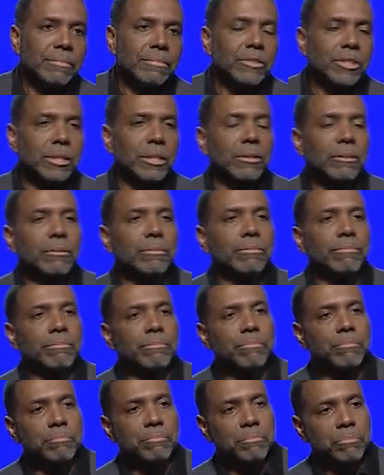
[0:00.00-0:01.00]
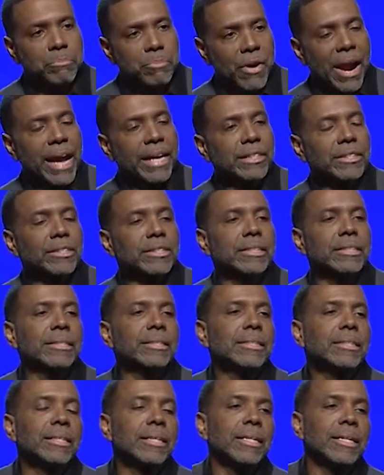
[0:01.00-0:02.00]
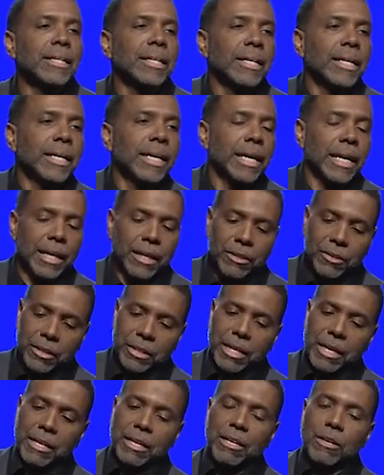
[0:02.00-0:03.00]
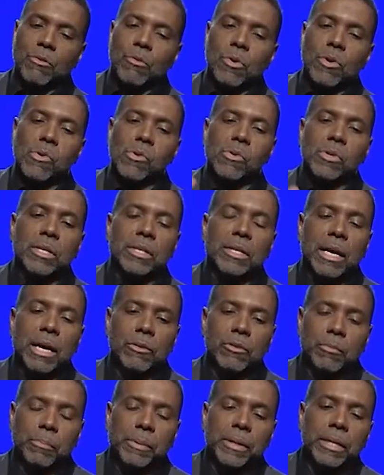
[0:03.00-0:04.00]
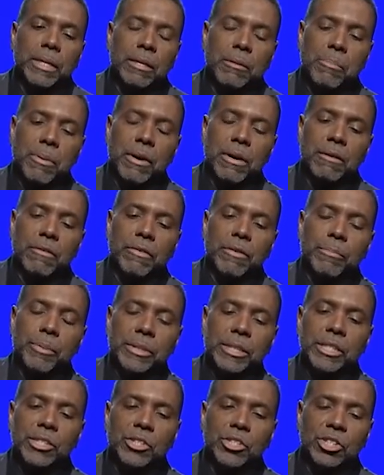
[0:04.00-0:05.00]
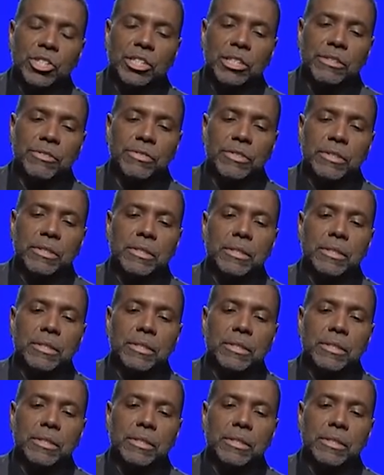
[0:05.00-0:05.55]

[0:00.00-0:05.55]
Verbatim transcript: you know, practicing, and I looked down at the roll and I was playing the part of a police chief.